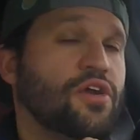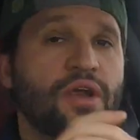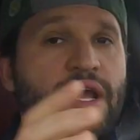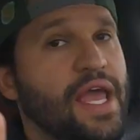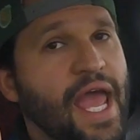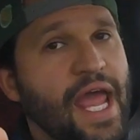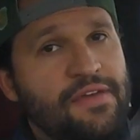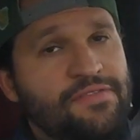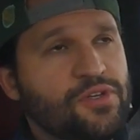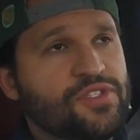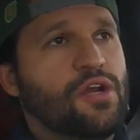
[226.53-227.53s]
or any
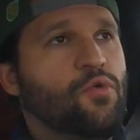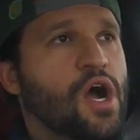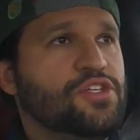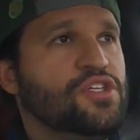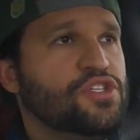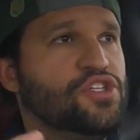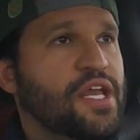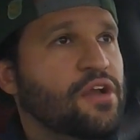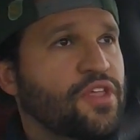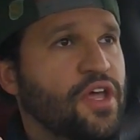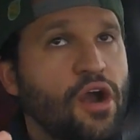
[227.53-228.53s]
folks that are watching the
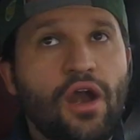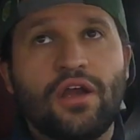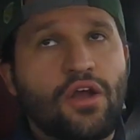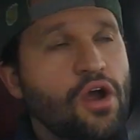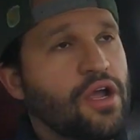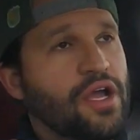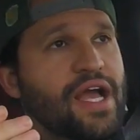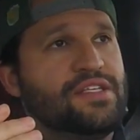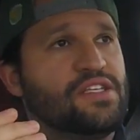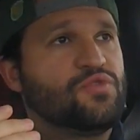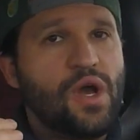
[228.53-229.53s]
channel that aren't car
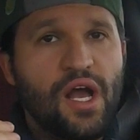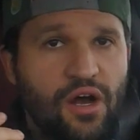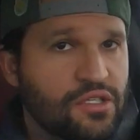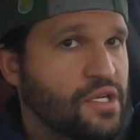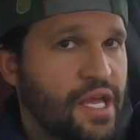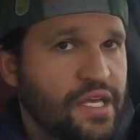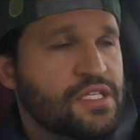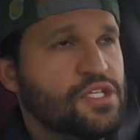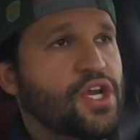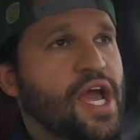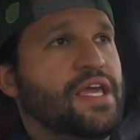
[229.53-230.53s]
guys as well and into
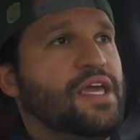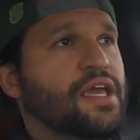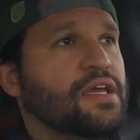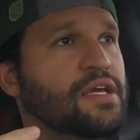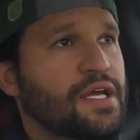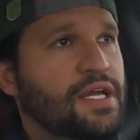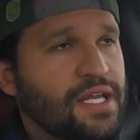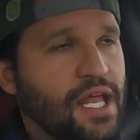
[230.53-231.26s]
tracking,